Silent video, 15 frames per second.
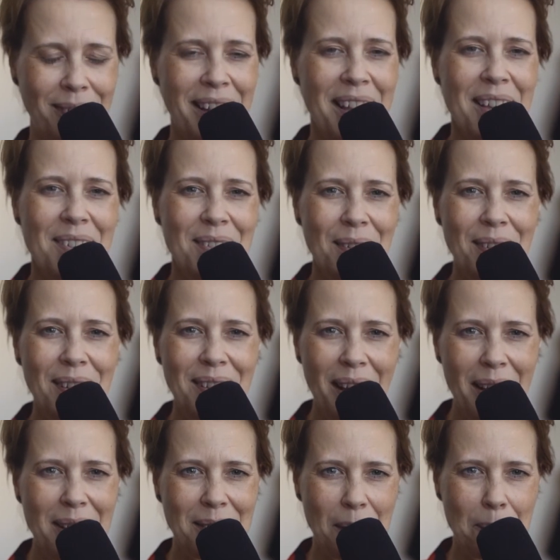So the
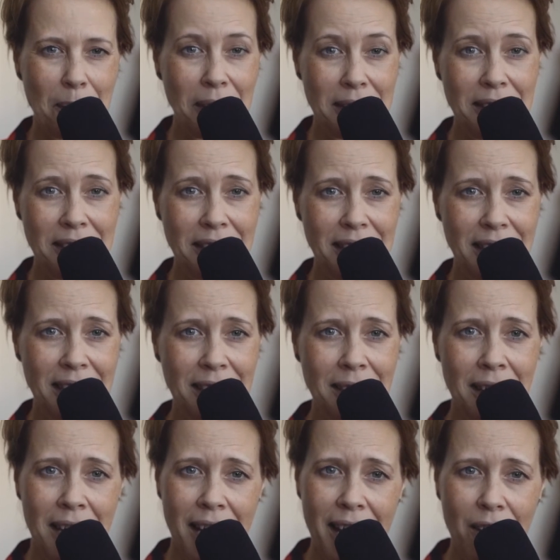light that we can see,
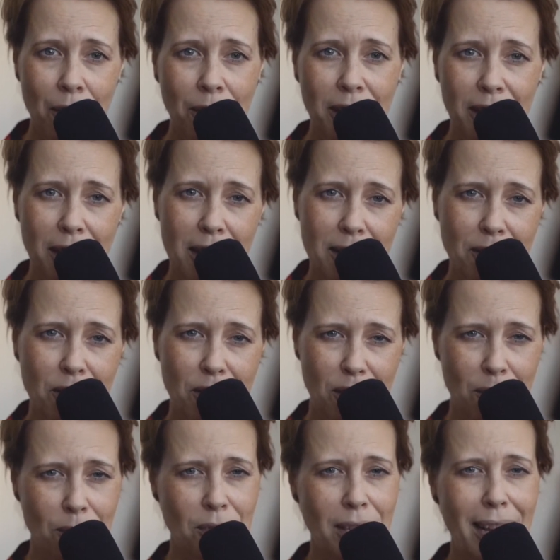it only
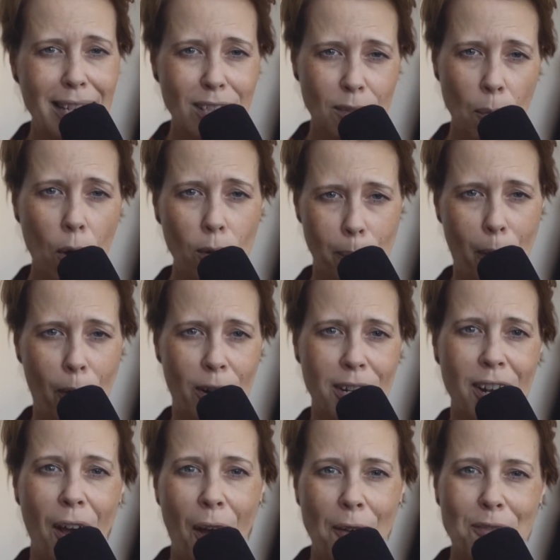constitutes a small part
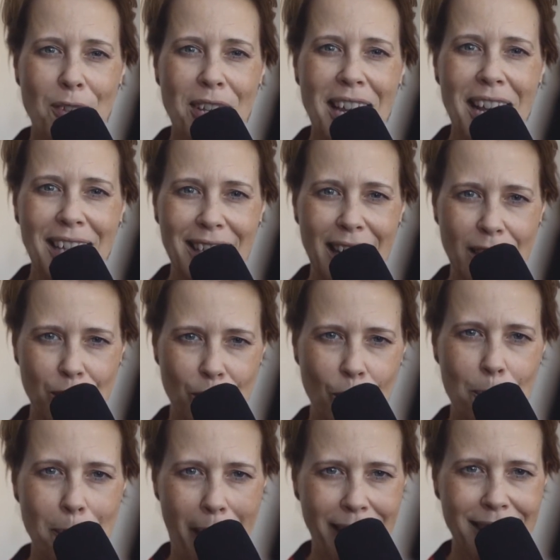of the
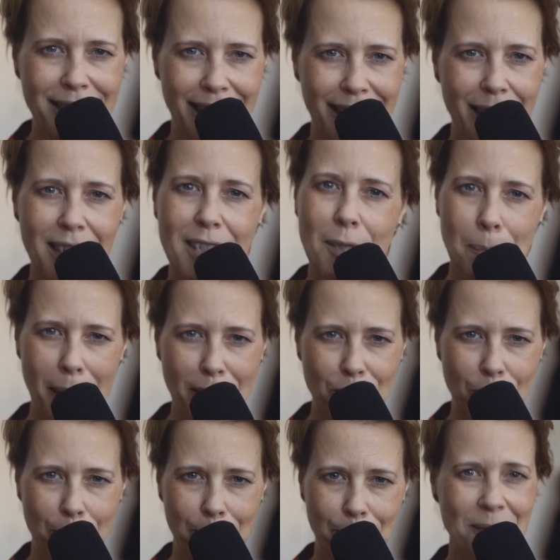electromagnetic
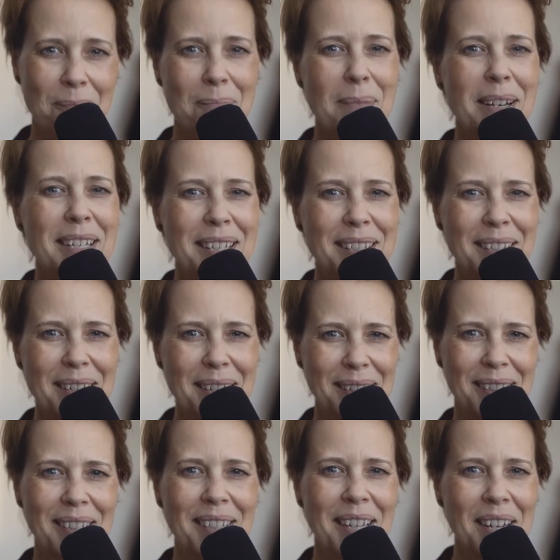spectrum. But it
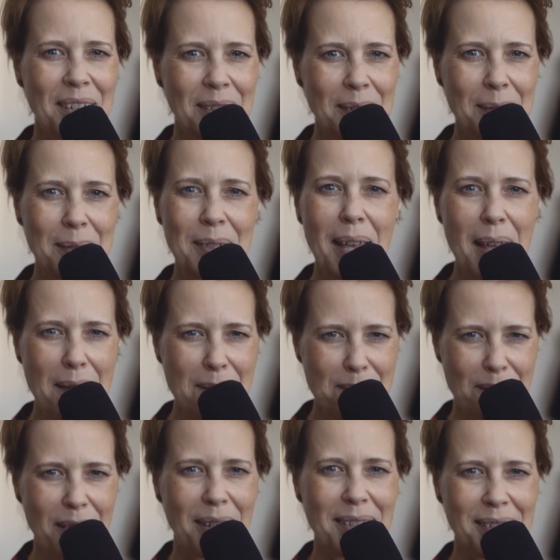still includes every
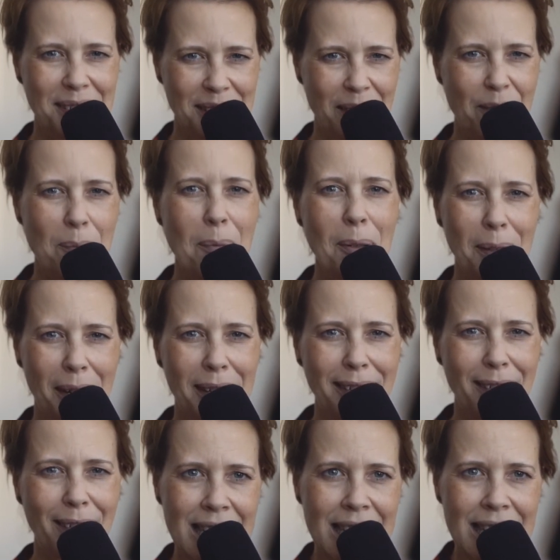conceivable
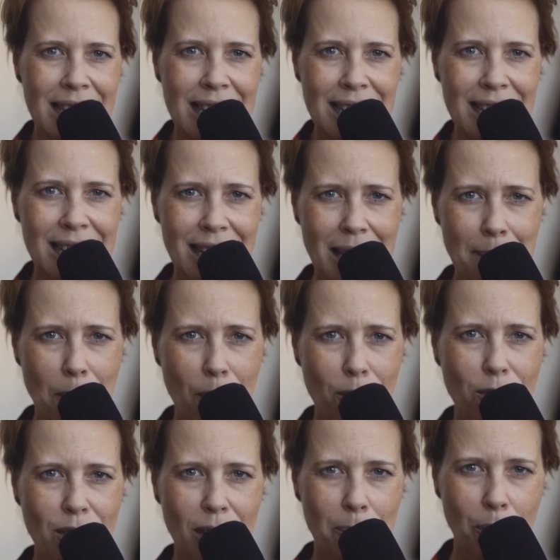color. The most
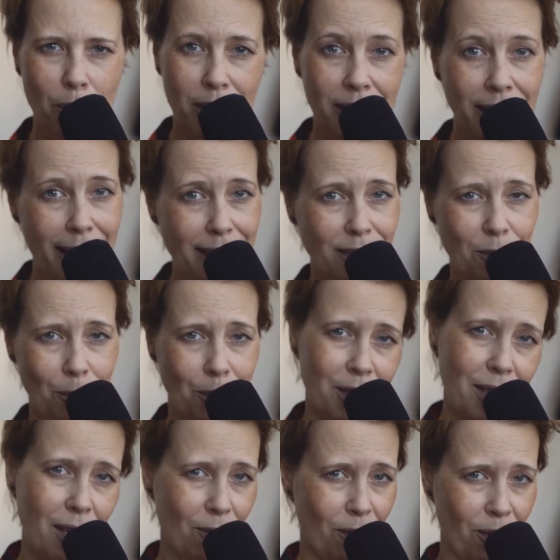important light source
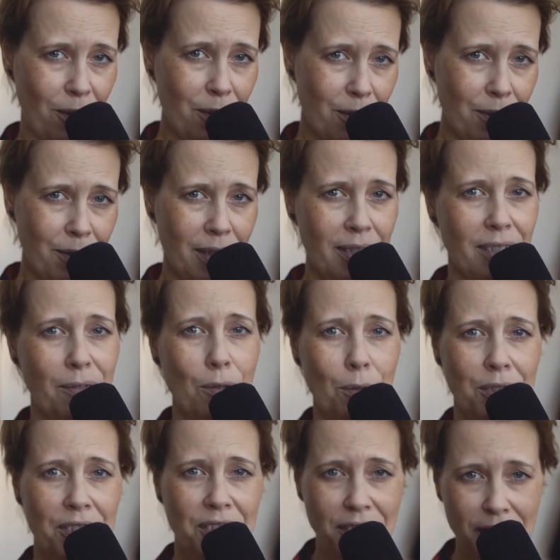here on Earth is, of course,
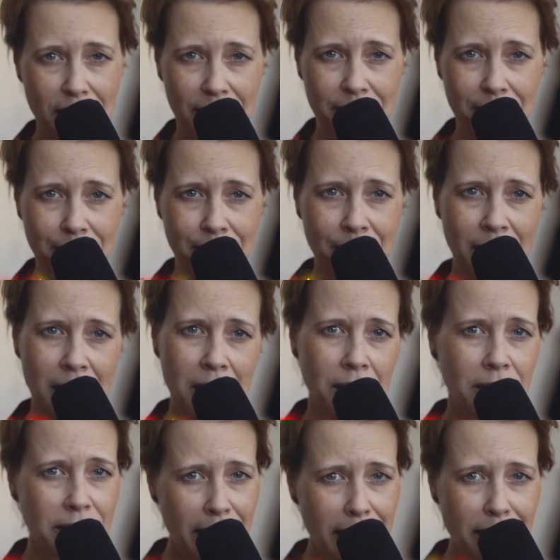the sun.
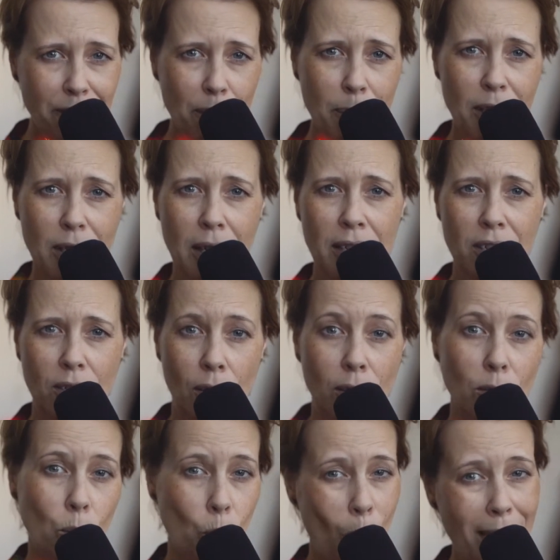Light from the sun is called
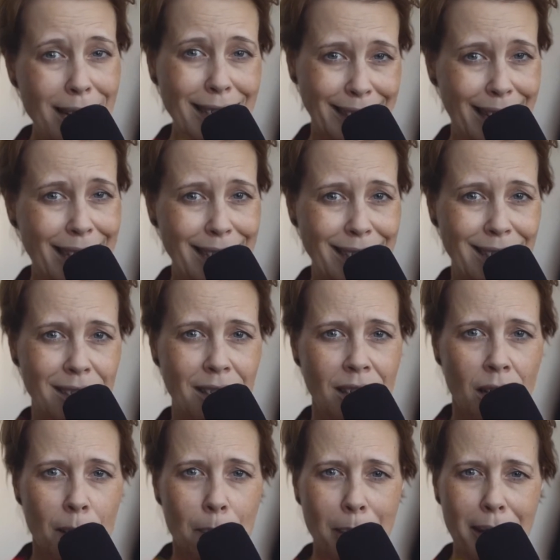white light,
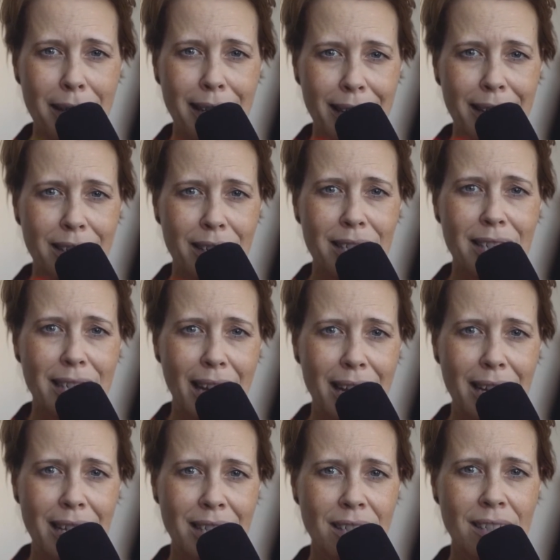but it
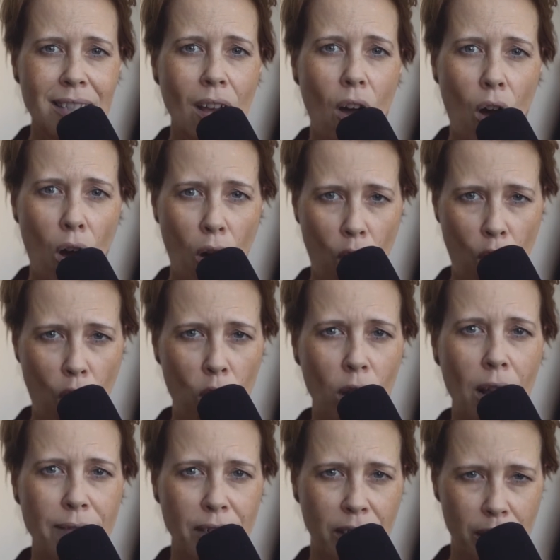contains all of
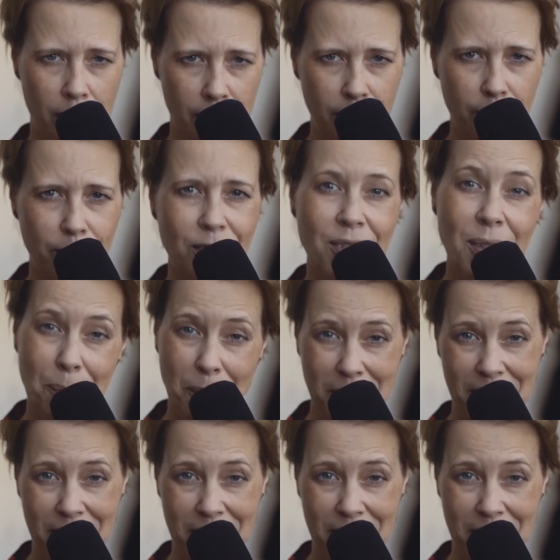the colors that we can